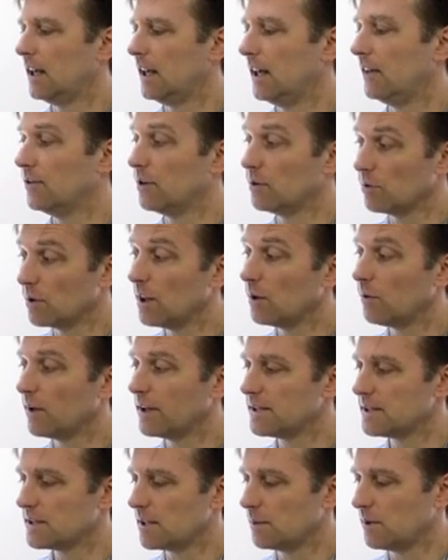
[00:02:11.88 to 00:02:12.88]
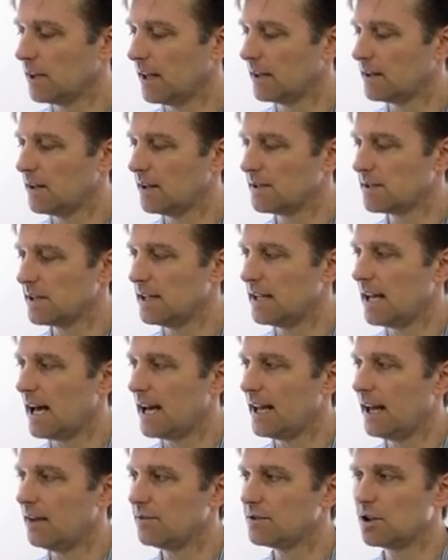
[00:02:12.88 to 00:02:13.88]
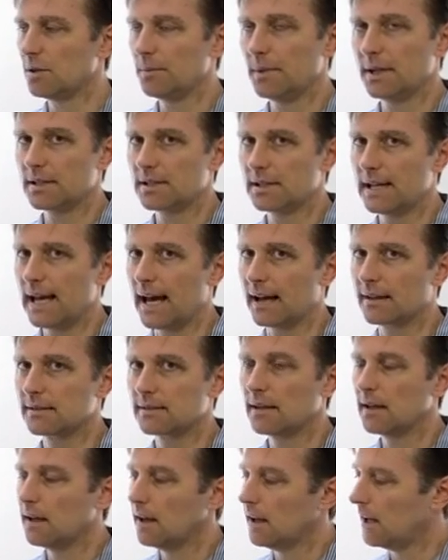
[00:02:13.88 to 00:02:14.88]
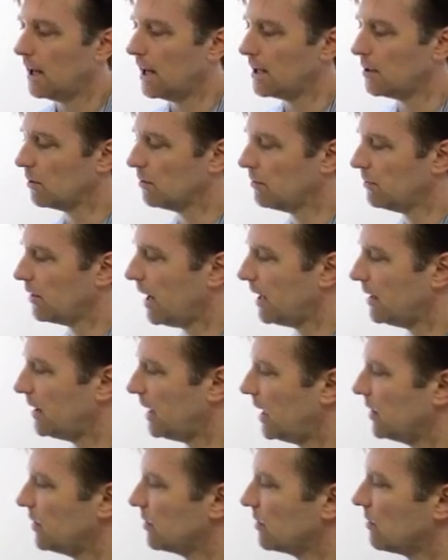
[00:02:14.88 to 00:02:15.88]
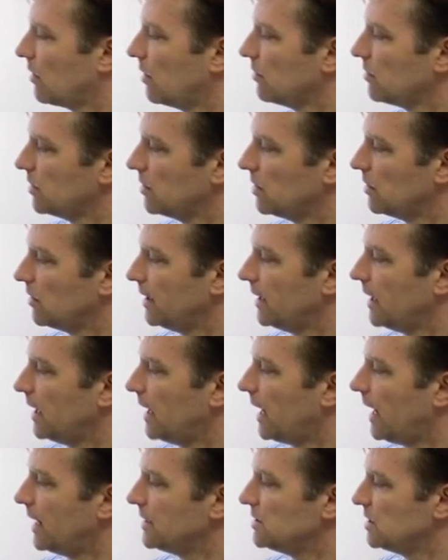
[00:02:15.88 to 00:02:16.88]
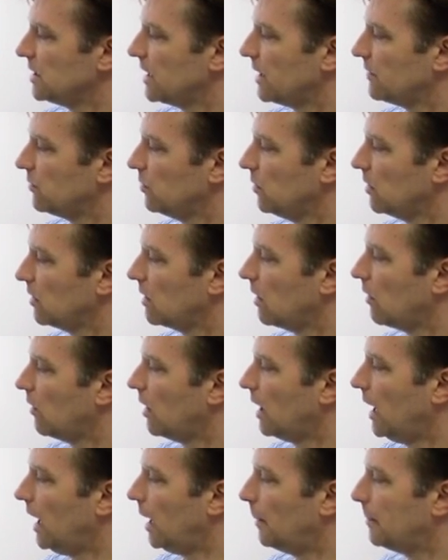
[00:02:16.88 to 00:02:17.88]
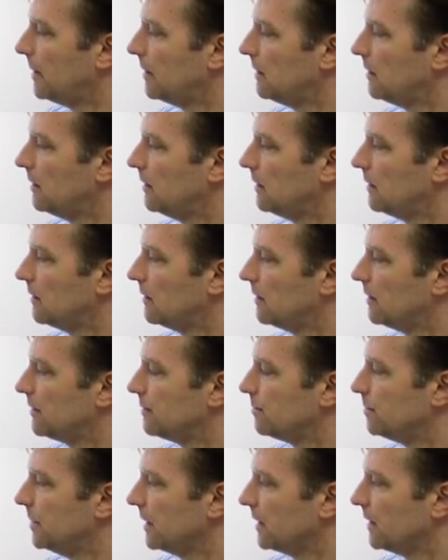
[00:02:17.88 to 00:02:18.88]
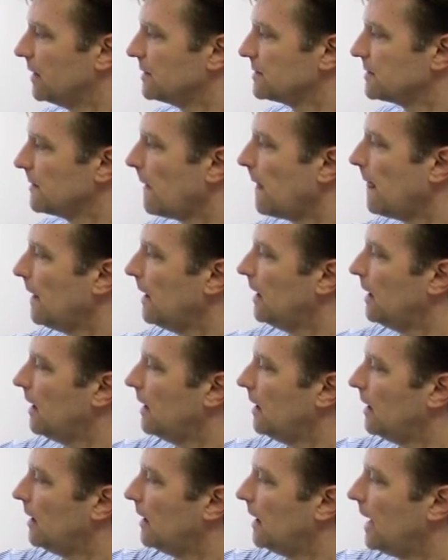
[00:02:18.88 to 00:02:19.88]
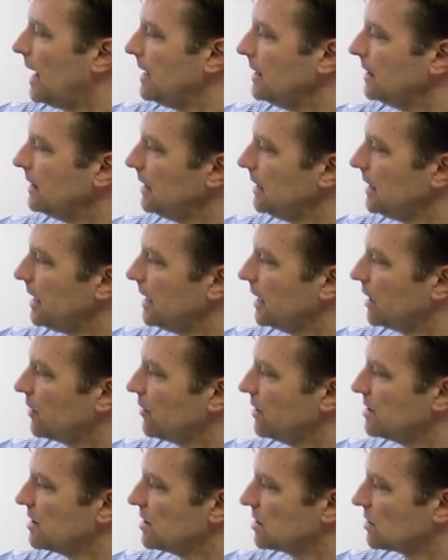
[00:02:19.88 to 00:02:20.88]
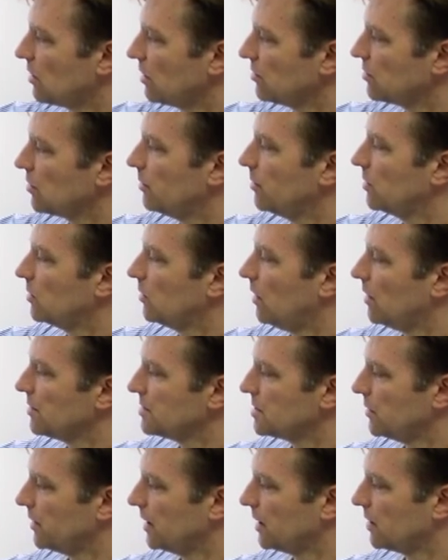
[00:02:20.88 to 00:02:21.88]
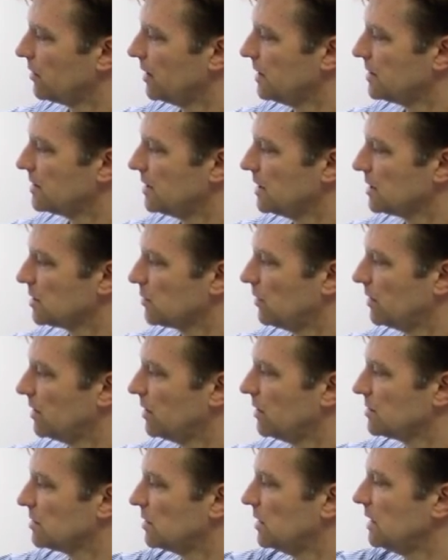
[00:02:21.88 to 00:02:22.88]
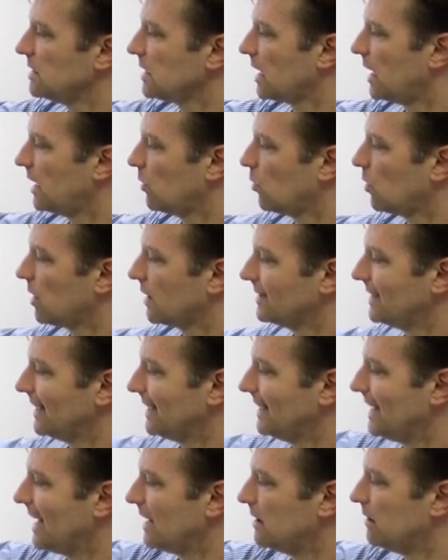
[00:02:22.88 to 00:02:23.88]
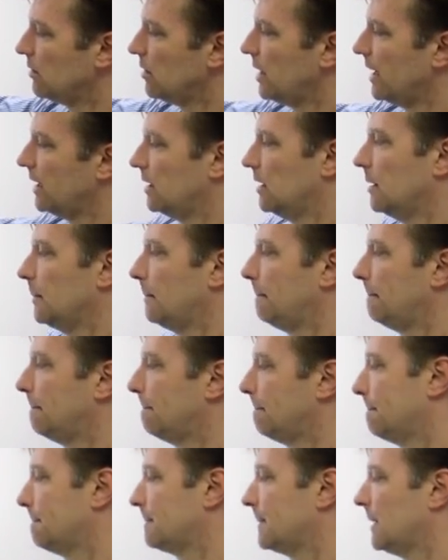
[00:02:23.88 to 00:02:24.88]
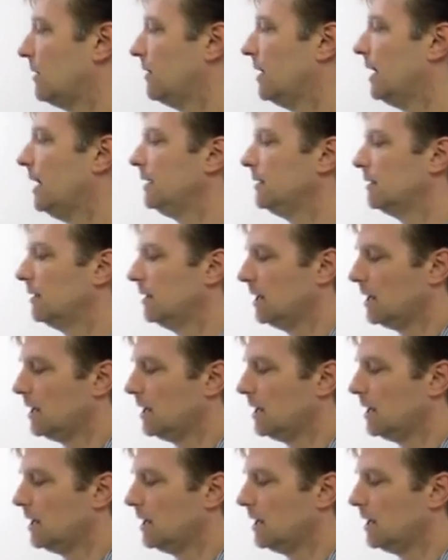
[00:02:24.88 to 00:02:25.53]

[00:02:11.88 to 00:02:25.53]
if you really want to stimulate this and not have too many snacks. And you'll find that your IGF will go up, because anything that increases growth hormone will also increase this one here. So these kind of work together right here. All right?